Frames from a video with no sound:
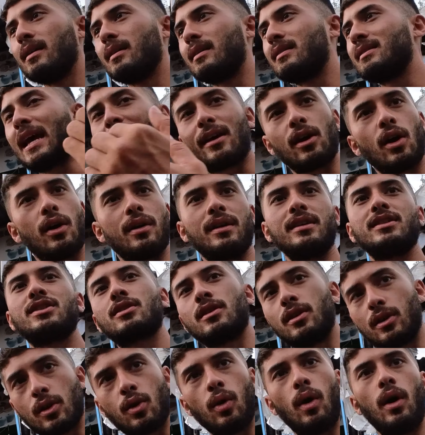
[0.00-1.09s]
can mm. take on his
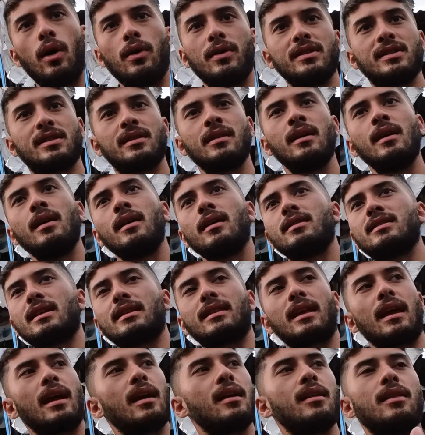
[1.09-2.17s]
good qualities. Because mm. at
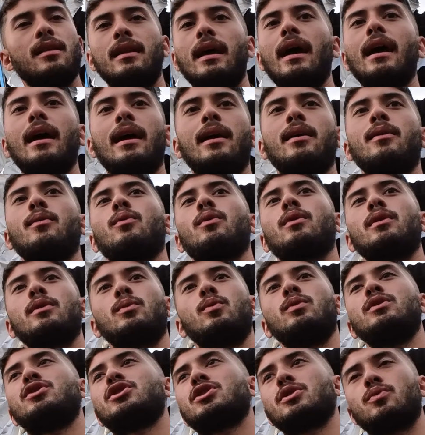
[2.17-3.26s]
the end of the day,
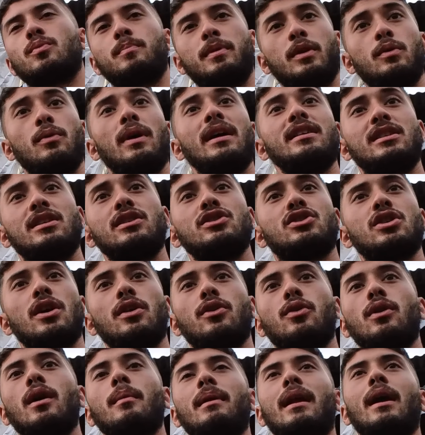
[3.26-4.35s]
we should be raising each
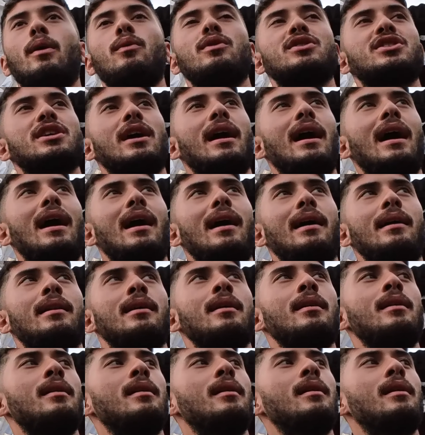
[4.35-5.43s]
other up. And I wish I had,
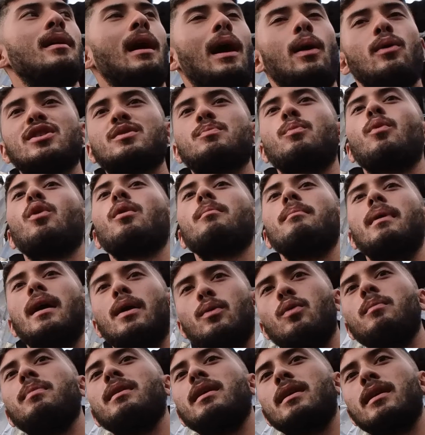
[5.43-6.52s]
I wish more
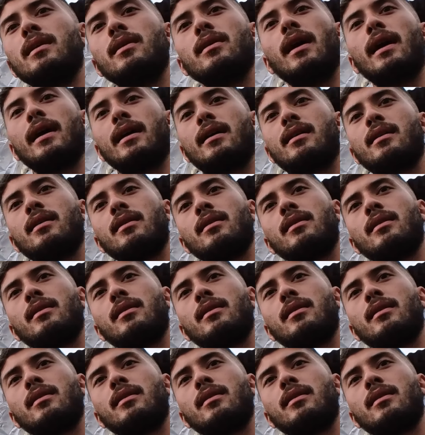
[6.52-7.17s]
men would be like